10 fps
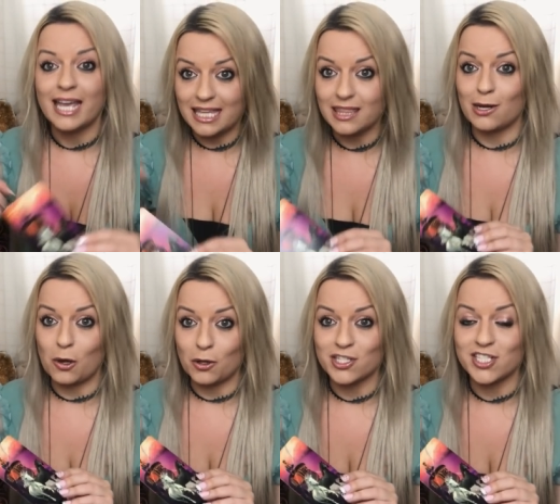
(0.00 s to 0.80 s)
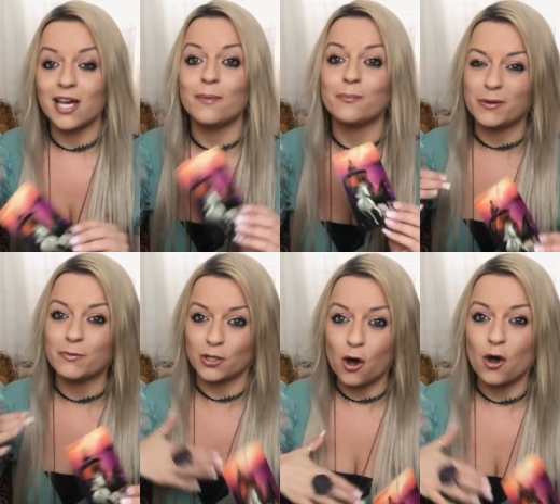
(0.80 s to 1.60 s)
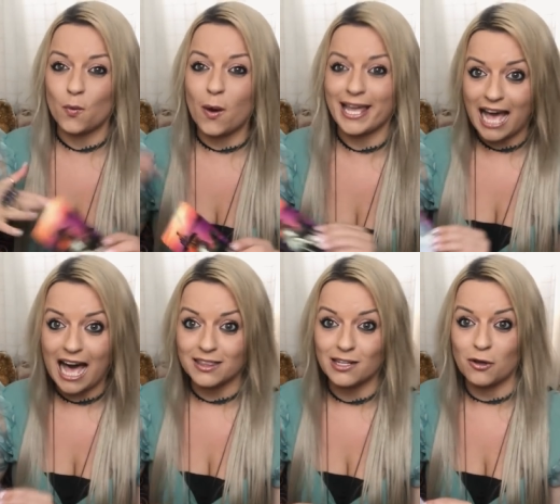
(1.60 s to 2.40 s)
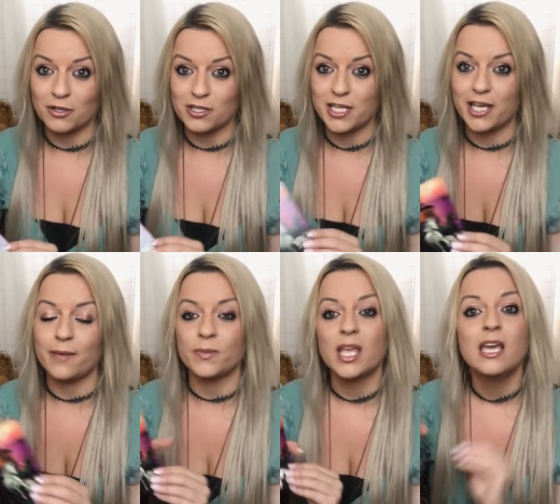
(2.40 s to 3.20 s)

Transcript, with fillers: in the longer term, but we're not quite at the longer term.